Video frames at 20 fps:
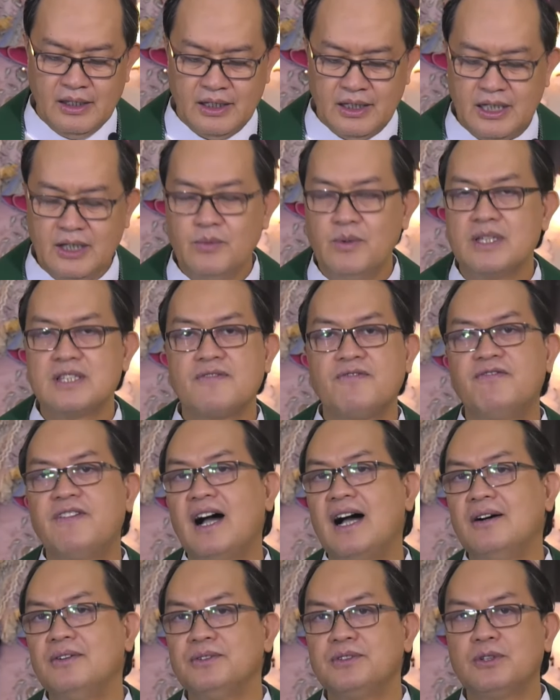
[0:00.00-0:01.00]
He was
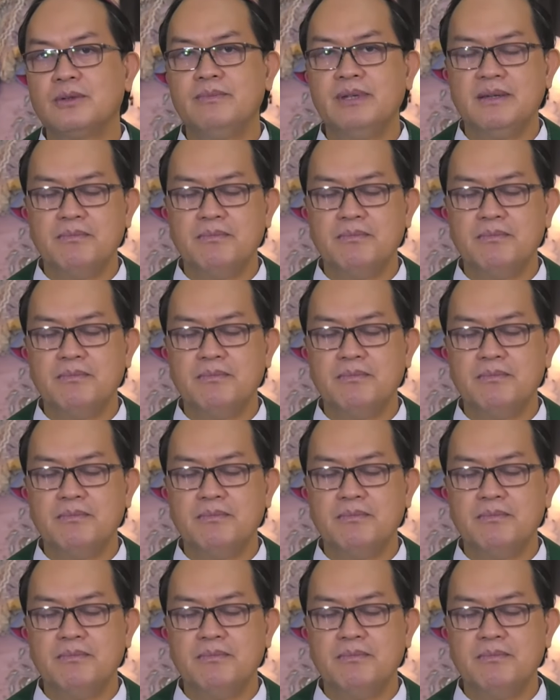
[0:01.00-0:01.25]
found to be